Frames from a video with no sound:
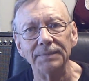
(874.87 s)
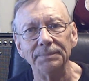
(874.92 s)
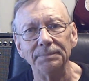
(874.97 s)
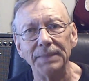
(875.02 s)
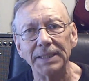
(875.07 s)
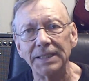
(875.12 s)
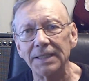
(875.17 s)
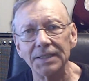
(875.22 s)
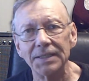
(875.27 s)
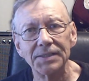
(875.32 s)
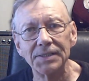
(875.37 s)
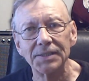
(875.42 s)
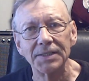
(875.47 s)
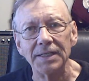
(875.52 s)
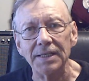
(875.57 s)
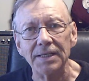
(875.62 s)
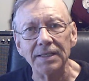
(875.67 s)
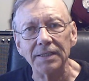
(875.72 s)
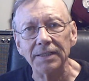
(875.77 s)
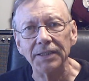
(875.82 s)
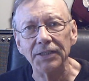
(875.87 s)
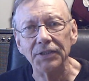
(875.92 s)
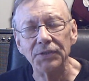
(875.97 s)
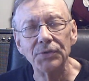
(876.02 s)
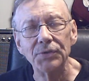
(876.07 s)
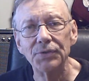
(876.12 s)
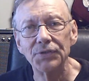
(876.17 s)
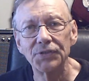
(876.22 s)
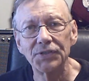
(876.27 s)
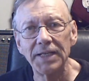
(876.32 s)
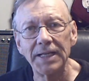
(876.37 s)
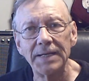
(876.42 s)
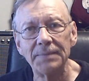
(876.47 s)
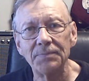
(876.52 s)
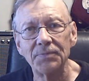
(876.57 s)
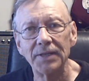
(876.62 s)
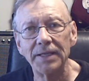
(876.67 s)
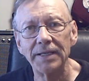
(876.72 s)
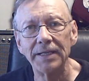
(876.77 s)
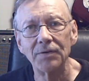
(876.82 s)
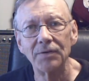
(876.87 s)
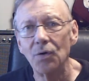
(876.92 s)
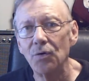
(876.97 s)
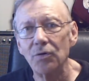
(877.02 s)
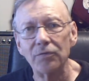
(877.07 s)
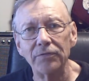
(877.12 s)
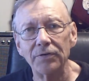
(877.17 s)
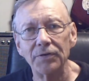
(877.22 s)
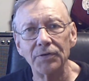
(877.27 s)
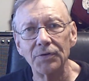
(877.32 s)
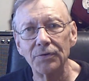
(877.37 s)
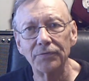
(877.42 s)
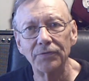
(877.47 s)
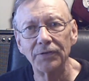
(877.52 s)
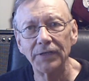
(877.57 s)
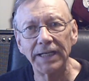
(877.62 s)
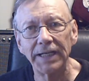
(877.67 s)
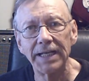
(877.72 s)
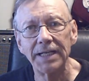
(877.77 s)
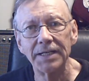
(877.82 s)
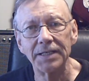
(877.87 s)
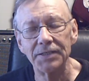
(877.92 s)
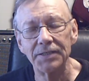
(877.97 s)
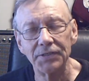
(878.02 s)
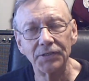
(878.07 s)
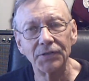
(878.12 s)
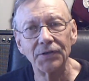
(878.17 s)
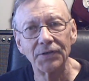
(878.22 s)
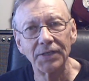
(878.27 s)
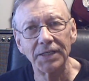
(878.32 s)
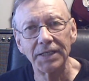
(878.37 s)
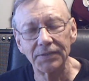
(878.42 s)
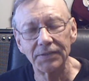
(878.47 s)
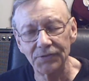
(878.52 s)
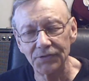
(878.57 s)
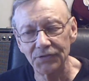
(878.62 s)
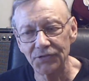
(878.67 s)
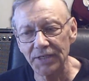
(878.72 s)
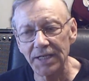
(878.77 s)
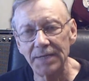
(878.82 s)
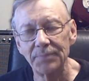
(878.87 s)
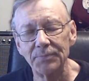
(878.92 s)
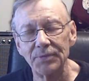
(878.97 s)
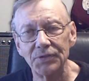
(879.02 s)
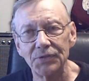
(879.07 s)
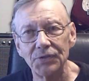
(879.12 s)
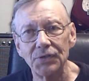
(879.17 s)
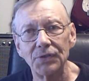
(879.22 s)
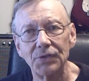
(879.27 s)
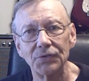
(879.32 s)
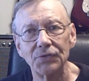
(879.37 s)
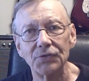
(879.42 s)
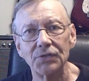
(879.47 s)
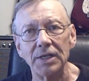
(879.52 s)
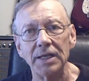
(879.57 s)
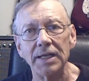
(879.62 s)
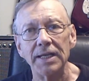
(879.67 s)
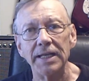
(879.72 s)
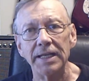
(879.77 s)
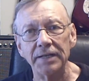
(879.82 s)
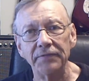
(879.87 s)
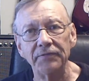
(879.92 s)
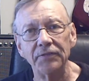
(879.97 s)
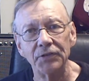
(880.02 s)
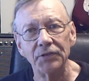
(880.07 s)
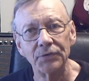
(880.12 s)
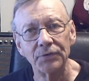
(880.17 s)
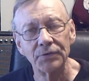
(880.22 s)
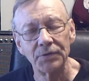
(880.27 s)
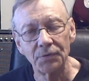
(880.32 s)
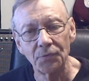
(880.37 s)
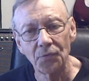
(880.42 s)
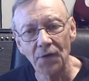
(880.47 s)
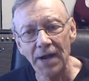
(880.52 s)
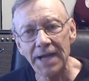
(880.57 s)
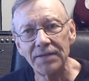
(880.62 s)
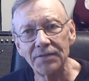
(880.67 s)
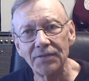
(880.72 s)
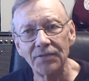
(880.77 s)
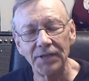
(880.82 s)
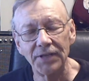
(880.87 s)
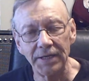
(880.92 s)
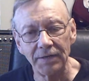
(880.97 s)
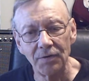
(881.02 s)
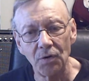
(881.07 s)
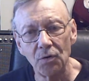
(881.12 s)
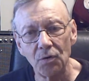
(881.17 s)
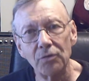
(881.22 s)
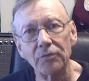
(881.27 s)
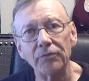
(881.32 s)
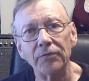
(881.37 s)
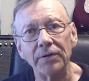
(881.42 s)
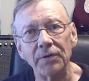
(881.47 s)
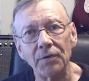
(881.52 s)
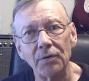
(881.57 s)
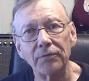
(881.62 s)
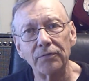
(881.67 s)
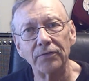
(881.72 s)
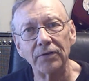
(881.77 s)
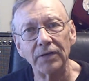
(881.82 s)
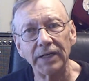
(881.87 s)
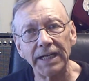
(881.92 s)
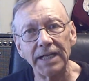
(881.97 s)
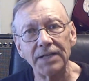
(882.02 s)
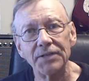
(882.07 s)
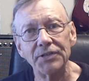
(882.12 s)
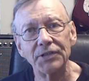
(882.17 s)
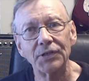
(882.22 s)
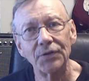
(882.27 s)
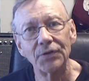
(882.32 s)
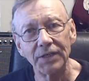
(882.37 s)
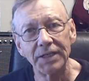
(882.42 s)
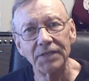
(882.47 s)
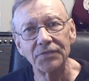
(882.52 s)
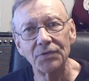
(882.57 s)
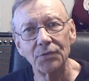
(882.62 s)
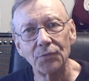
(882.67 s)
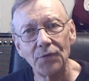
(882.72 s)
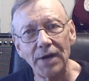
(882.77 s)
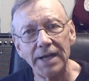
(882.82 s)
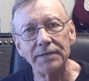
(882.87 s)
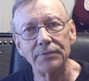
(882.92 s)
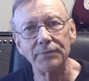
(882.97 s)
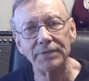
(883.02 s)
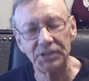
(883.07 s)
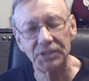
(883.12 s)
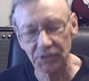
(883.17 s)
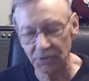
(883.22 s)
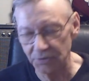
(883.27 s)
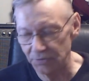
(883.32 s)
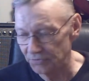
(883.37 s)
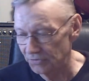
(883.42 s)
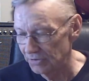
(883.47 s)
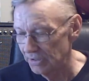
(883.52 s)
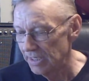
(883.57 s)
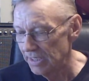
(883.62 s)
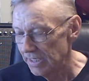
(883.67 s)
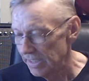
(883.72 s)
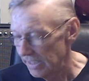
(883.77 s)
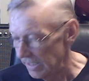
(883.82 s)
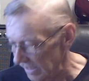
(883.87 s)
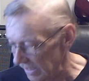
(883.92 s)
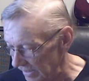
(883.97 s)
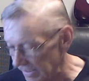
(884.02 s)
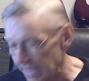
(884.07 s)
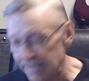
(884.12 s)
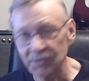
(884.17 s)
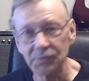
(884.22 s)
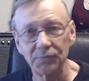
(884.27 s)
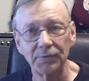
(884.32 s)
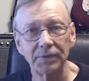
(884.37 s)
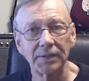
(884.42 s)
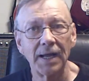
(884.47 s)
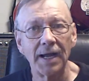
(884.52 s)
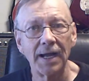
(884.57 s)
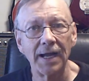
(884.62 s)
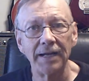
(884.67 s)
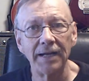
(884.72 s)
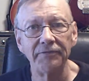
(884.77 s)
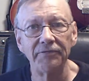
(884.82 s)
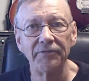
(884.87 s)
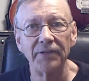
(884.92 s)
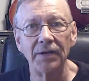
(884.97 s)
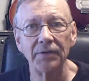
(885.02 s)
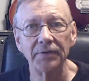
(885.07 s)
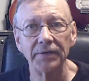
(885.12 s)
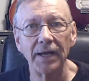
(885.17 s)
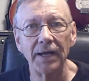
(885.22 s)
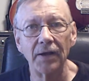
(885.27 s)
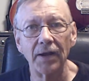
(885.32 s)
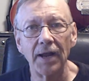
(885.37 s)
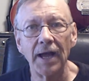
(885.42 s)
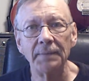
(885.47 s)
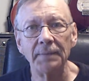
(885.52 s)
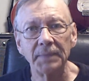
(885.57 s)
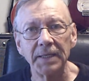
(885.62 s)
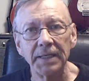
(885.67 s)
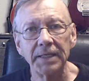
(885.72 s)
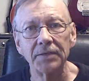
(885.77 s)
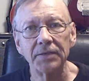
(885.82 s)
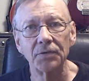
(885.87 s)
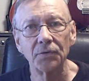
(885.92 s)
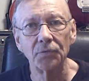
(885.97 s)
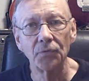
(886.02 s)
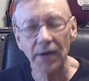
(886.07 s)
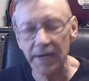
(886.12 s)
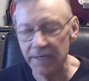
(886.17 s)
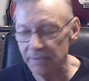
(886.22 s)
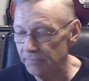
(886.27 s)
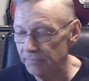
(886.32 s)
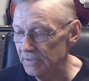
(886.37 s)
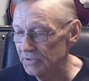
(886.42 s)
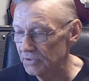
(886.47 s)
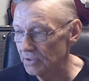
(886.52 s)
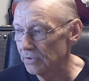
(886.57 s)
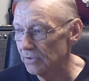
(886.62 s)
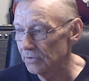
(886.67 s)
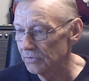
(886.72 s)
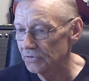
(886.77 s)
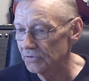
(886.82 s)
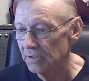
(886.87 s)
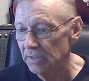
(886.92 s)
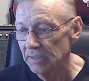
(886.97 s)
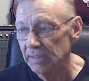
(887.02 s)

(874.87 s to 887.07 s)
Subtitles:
because you do the same thing over and over again and you're going to get the same results. And if you're doing the right thing over and over again, you're going to get the right results. And that's what I've found out. I'm getting the right results.